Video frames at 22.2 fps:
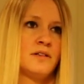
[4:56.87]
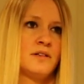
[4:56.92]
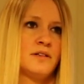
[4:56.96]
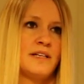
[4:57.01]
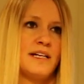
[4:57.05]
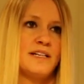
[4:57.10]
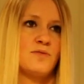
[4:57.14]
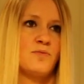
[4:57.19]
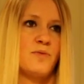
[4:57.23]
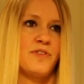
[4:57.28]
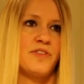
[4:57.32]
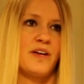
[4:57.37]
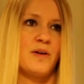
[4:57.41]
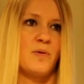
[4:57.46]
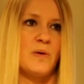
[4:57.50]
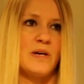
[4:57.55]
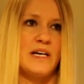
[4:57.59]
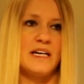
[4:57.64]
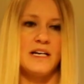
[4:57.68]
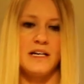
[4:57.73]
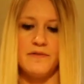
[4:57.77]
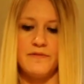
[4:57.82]
That's one thing we
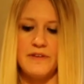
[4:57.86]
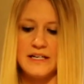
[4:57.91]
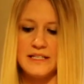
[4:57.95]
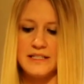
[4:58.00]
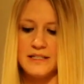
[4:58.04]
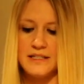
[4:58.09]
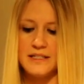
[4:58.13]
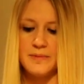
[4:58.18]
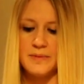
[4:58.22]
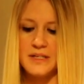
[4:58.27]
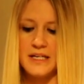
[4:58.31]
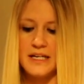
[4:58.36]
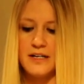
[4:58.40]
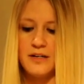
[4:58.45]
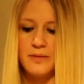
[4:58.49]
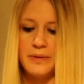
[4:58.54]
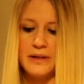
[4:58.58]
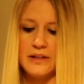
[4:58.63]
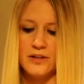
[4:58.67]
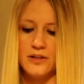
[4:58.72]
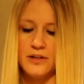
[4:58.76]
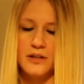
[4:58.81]
need to invest in is a potato
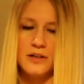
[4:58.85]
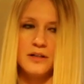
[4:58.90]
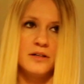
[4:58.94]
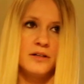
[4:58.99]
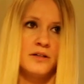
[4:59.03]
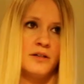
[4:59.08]
peeler.